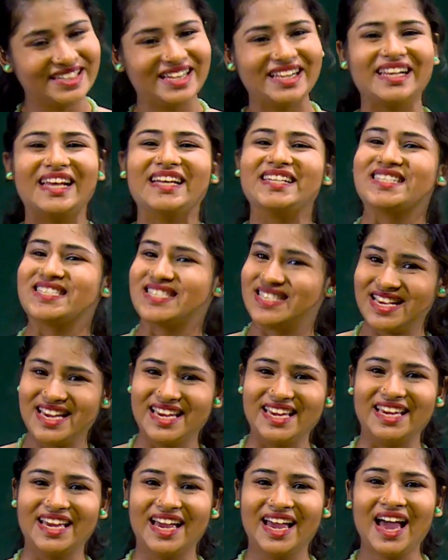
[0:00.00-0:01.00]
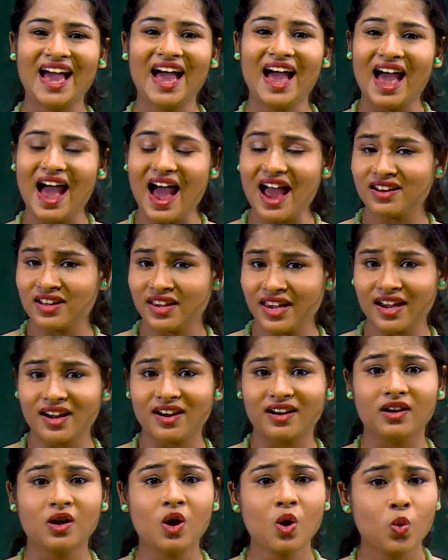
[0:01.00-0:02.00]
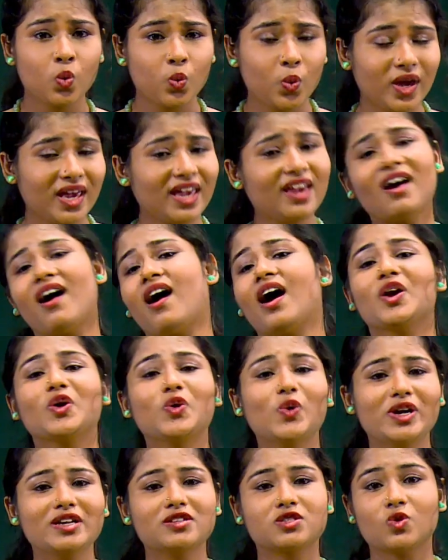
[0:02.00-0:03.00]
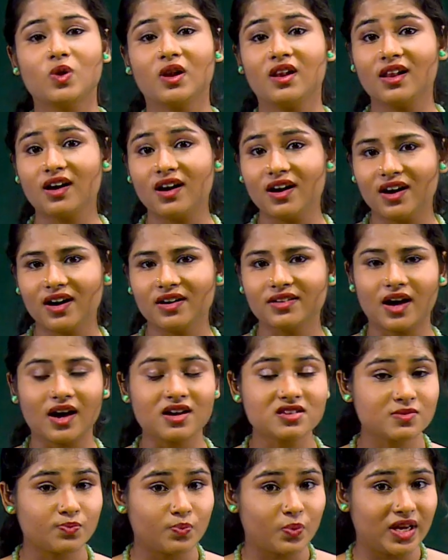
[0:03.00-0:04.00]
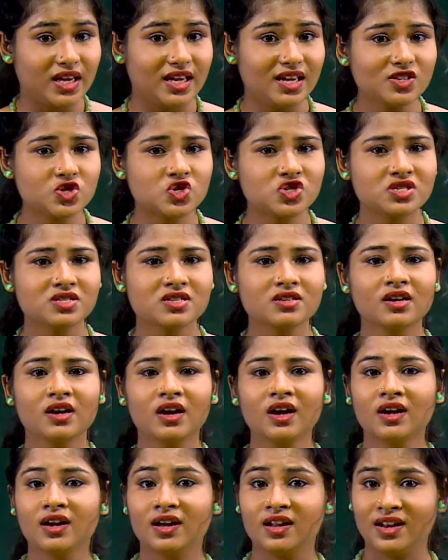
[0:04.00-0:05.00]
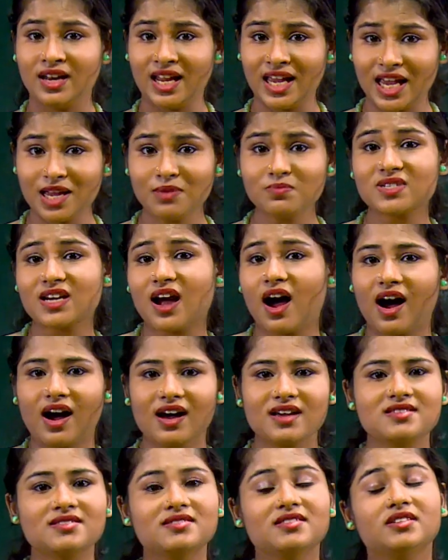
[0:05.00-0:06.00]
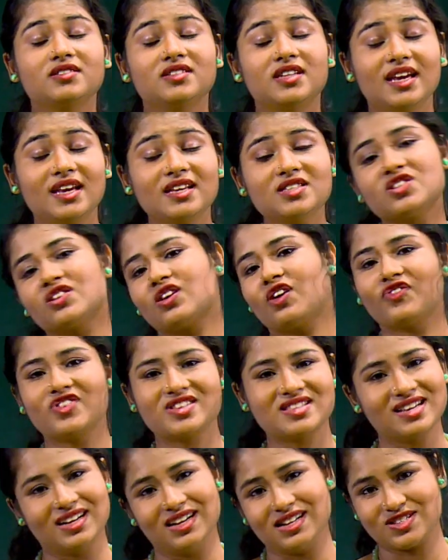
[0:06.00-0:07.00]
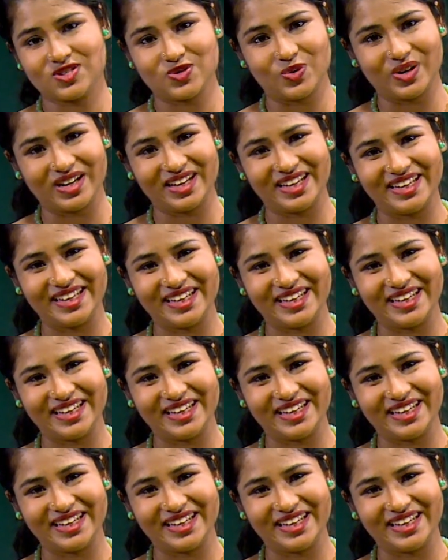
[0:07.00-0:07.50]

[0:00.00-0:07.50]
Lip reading: Let's see. And here we are going to learn a speech named as The Danger of a Single Story.